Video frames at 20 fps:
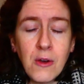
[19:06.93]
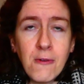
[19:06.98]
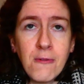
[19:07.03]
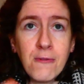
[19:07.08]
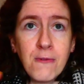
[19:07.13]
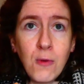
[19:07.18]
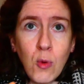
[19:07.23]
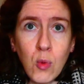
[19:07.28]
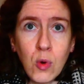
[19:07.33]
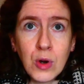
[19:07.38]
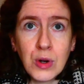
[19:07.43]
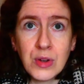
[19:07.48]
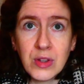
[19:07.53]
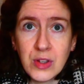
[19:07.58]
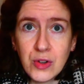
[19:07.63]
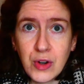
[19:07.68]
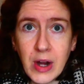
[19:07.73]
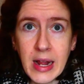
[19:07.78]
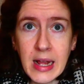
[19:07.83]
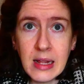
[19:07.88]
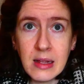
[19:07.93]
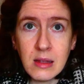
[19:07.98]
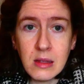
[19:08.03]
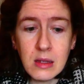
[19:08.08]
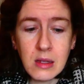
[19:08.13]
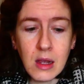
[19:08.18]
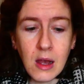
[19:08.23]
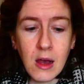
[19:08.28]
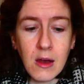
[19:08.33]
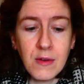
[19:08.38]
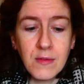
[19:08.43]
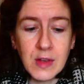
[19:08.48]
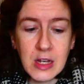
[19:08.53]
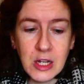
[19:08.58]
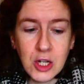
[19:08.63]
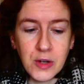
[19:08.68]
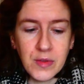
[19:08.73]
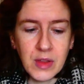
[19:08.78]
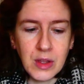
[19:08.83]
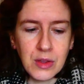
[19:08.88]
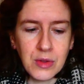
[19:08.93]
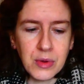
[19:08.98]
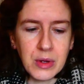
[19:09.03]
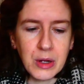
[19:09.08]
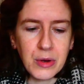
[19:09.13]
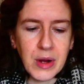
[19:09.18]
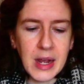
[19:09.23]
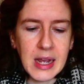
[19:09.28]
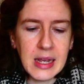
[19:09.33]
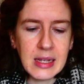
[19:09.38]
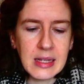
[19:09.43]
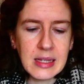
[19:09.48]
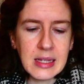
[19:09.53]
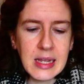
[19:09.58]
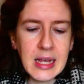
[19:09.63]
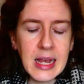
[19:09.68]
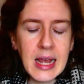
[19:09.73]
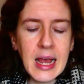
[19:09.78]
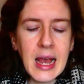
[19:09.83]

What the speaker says: 4 strands of each of the 3 grays.